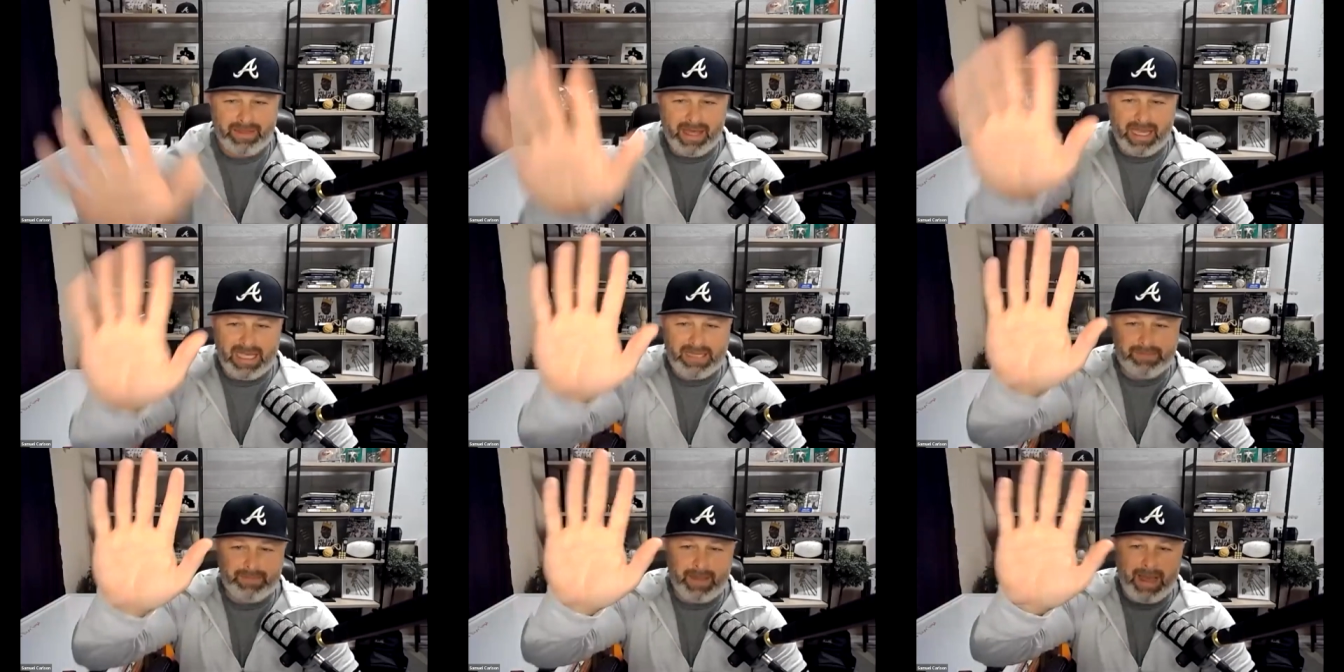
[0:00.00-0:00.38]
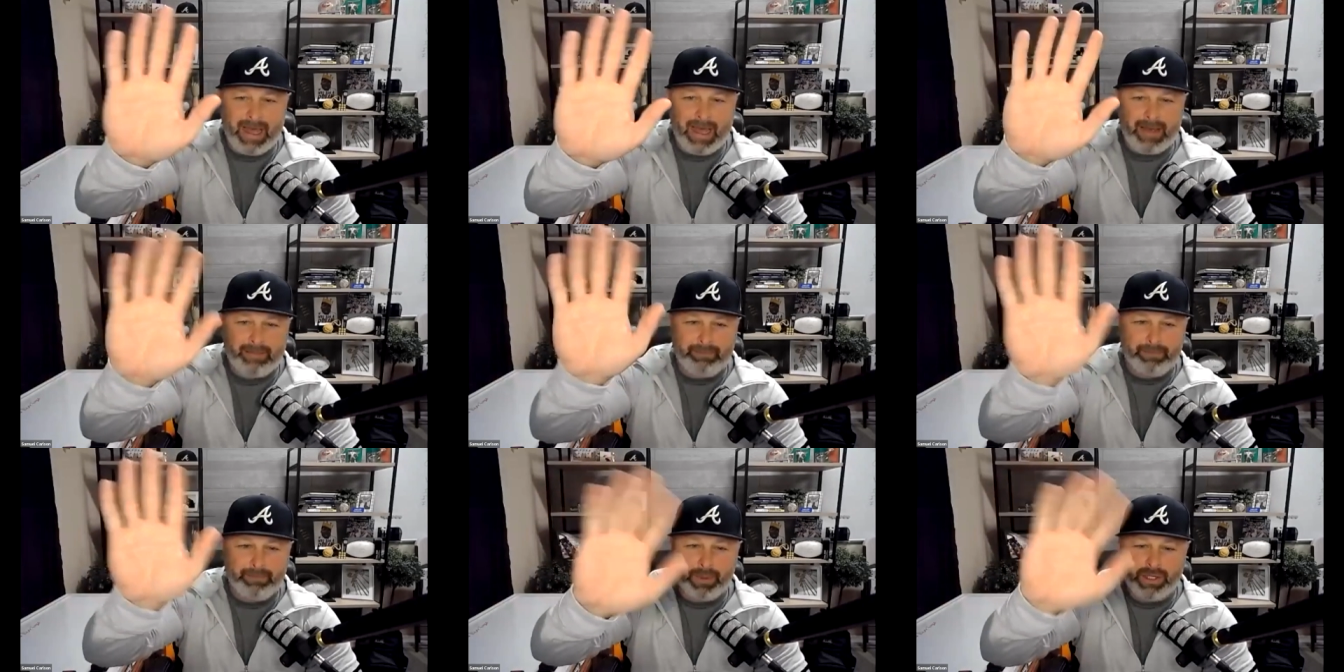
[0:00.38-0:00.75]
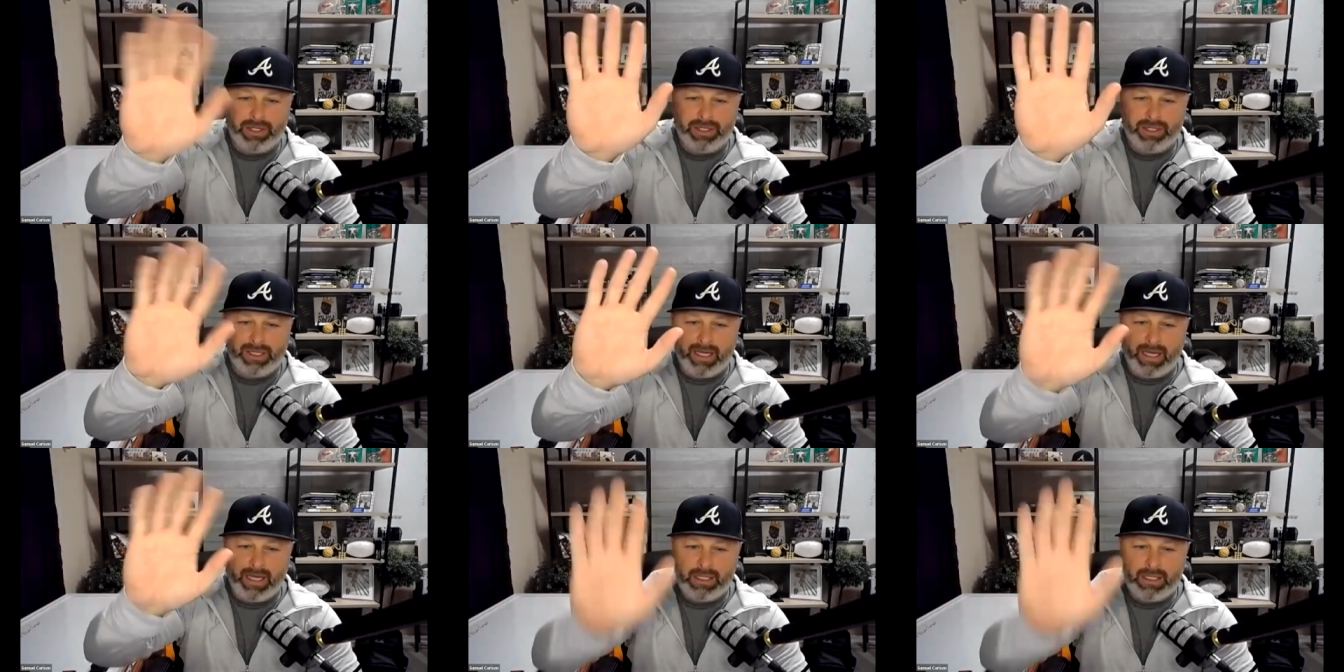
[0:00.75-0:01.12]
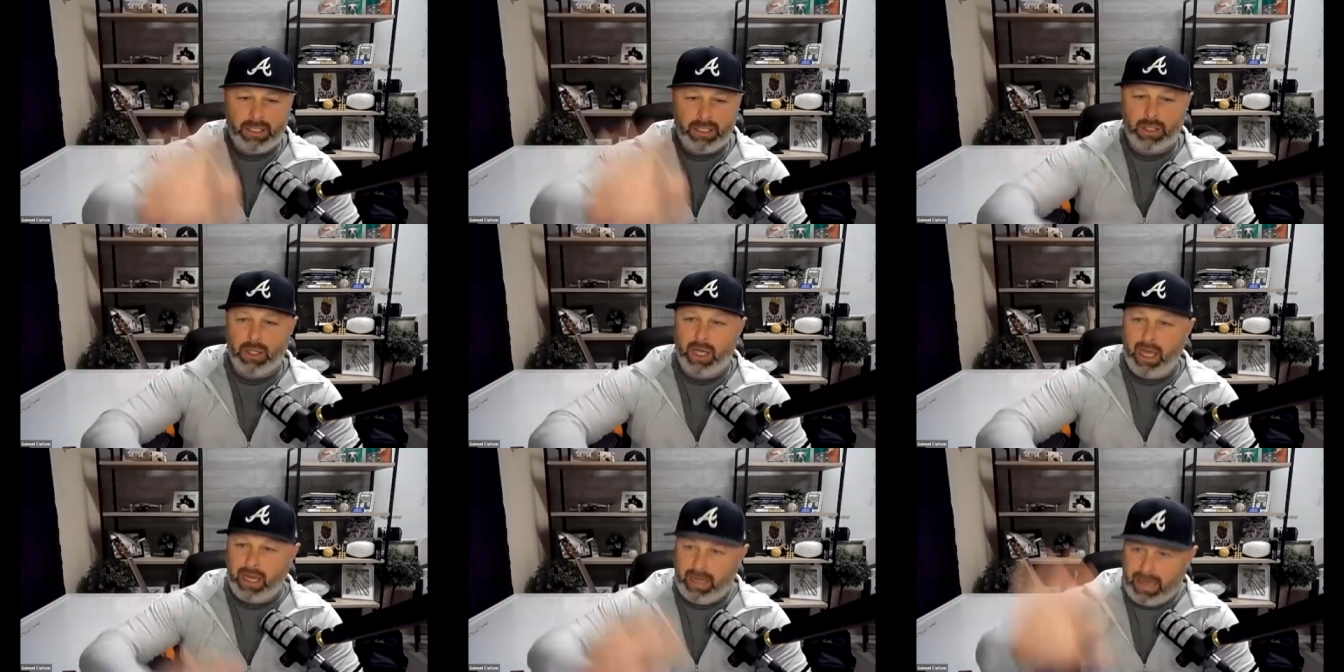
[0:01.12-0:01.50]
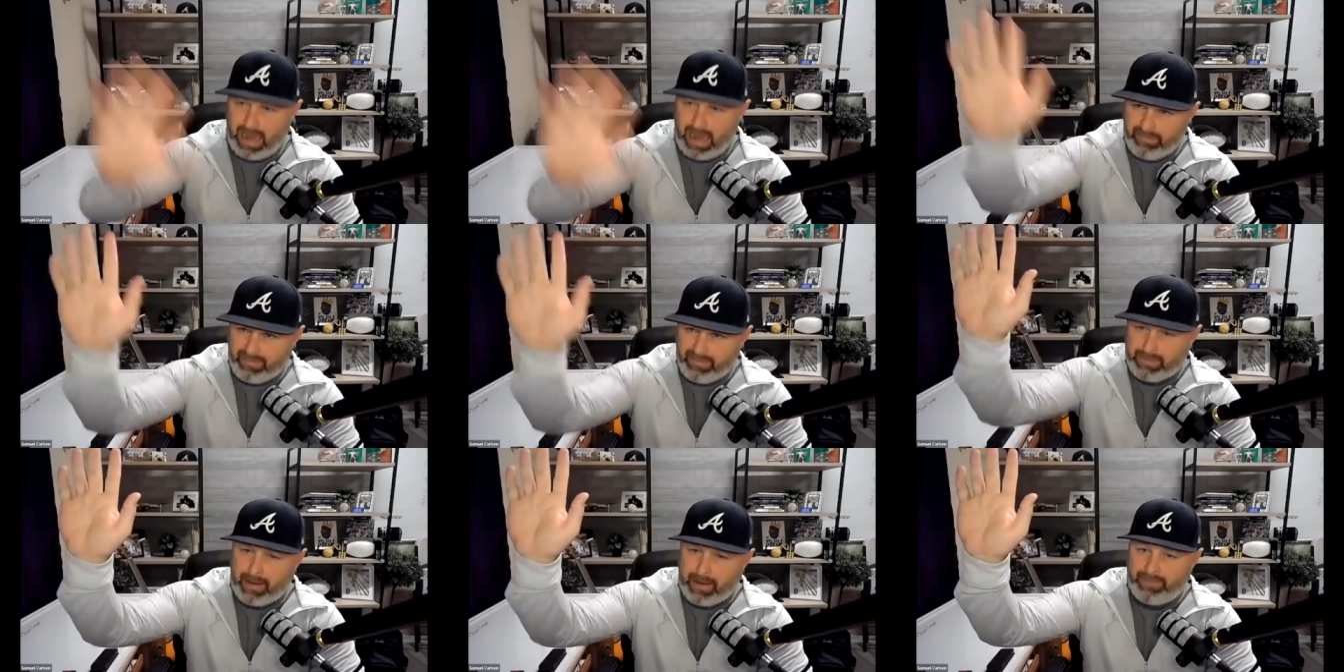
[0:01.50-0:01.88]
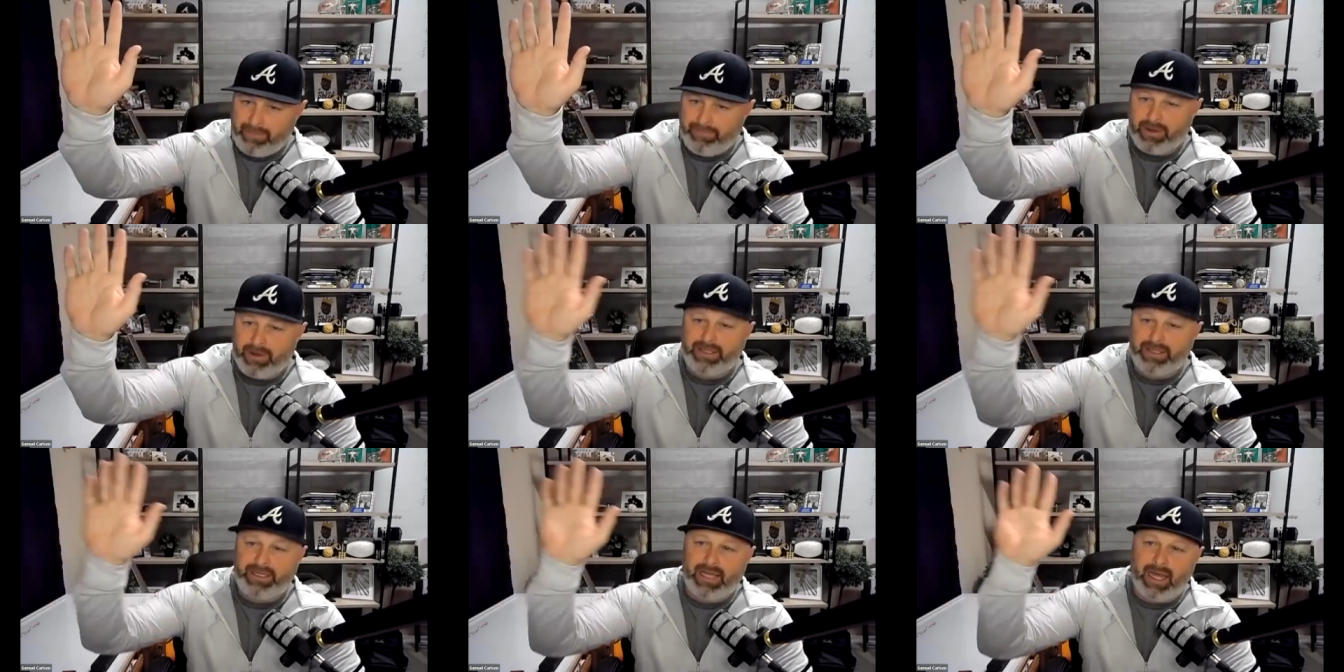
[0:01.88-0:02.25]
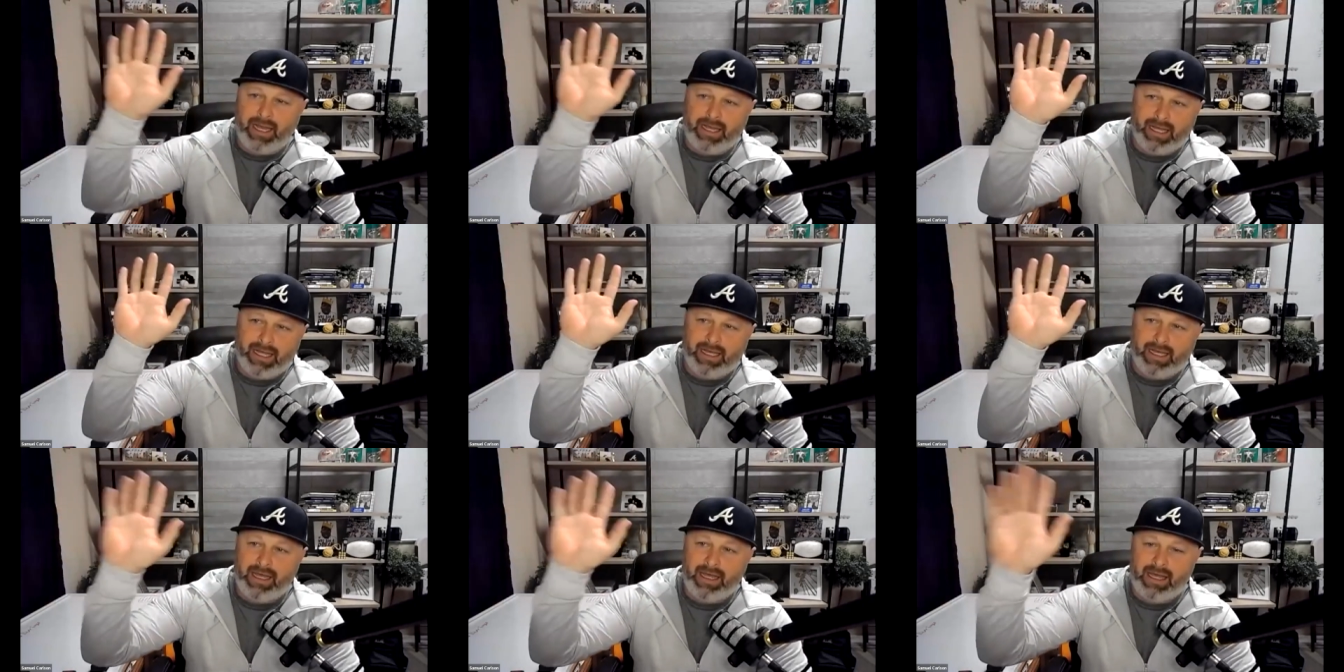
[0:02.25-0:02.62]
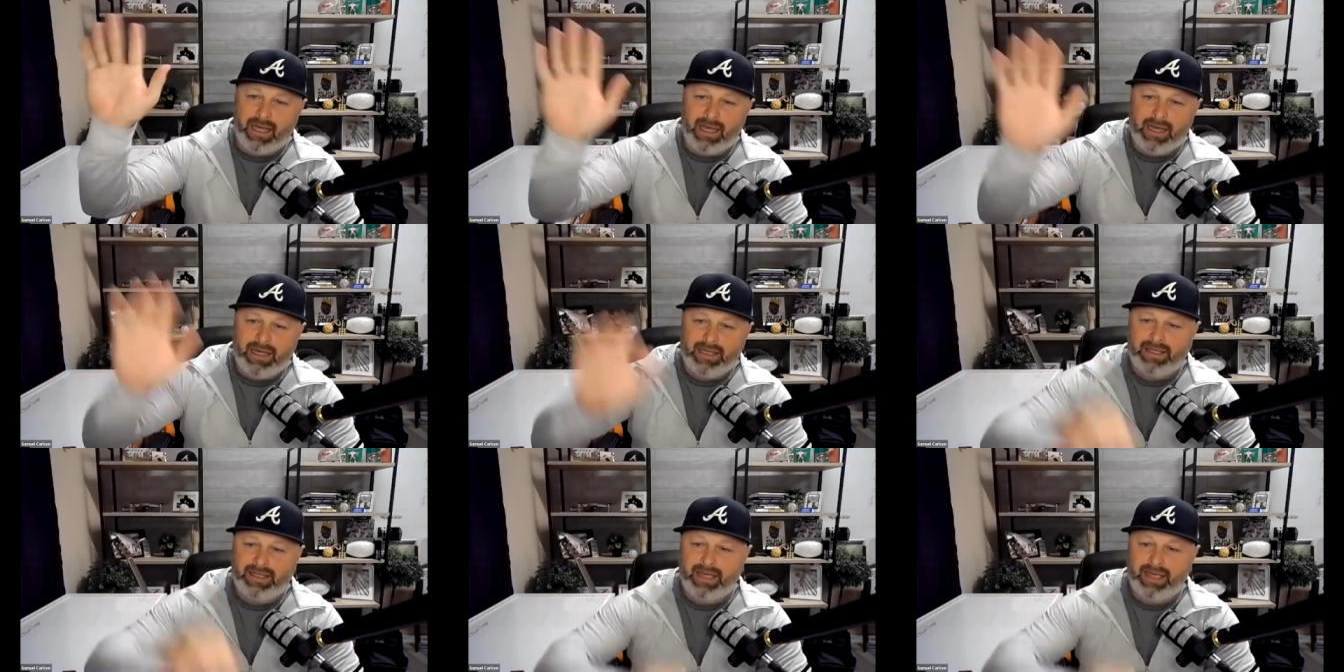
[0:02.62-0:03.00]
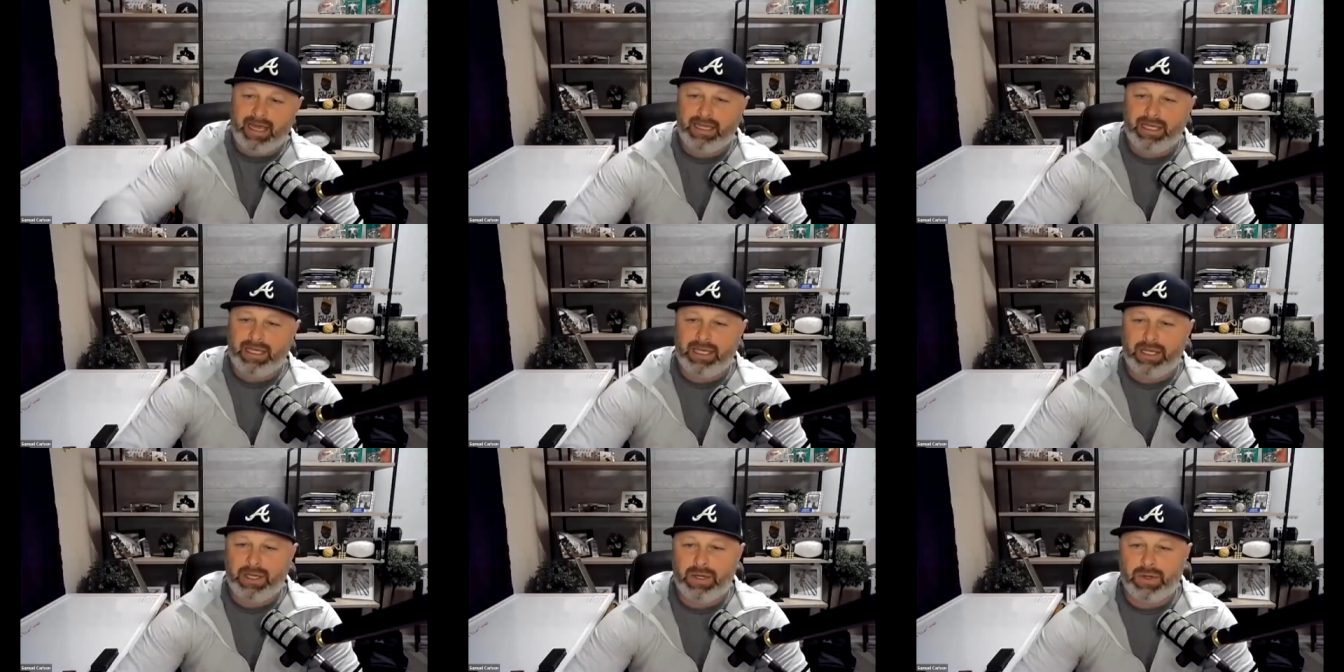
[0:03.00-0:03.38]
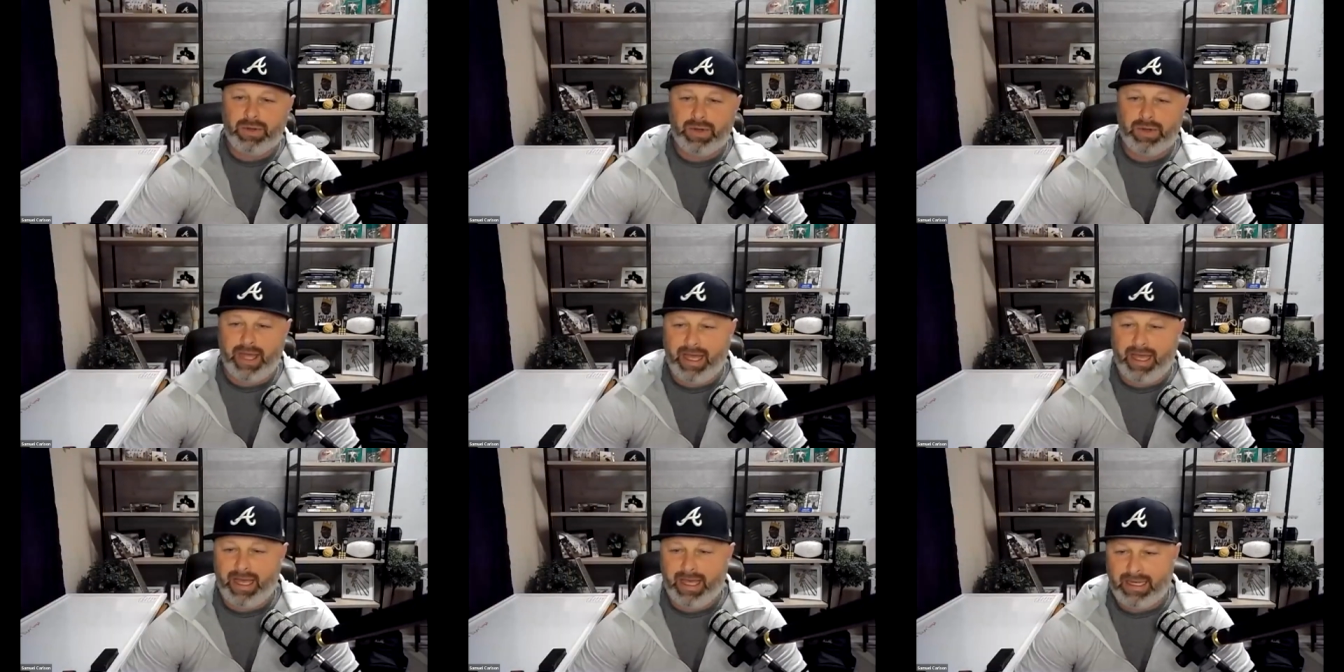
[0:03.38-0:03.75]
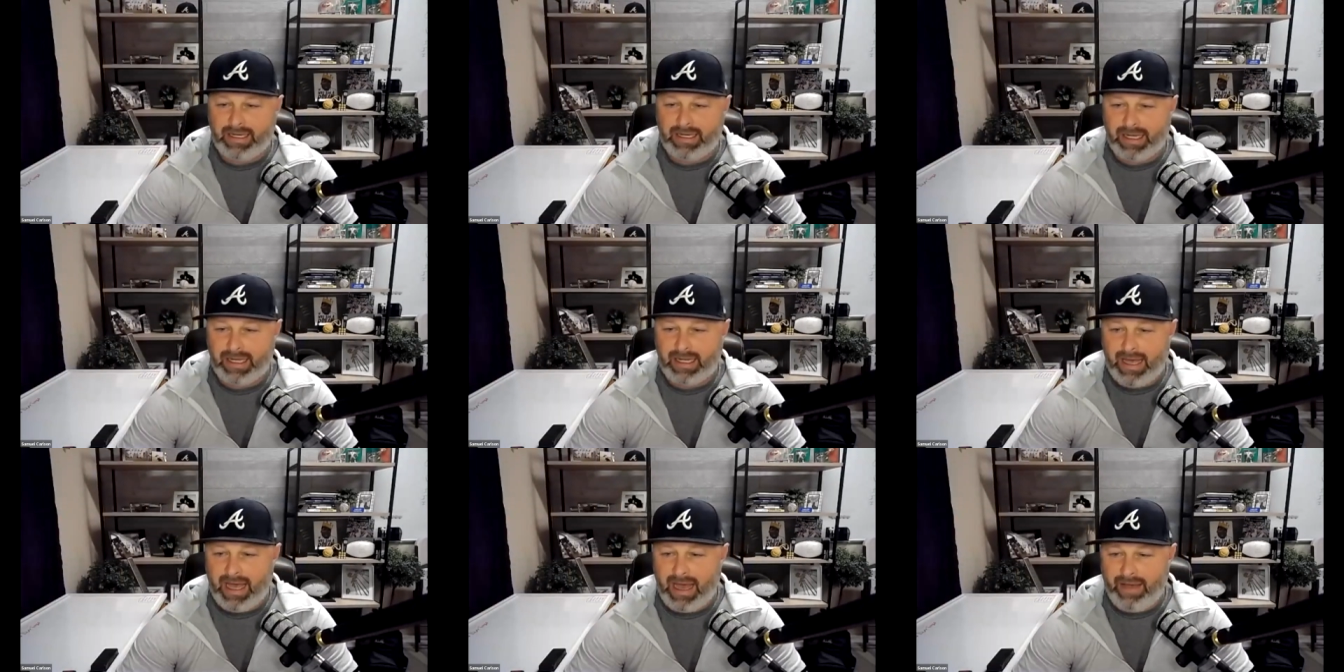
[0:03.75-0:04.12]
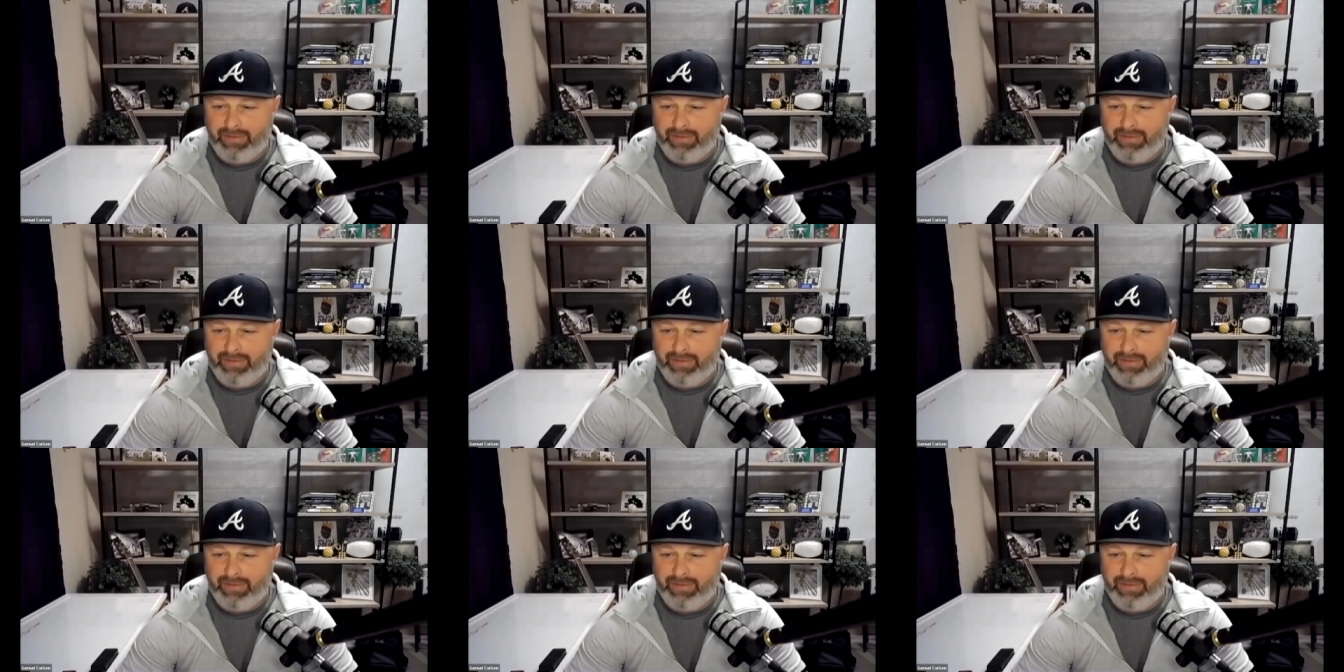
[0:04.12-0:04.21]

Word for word: Thanks, Matt. Appreciate you and everybody for attending. Thank you and uh,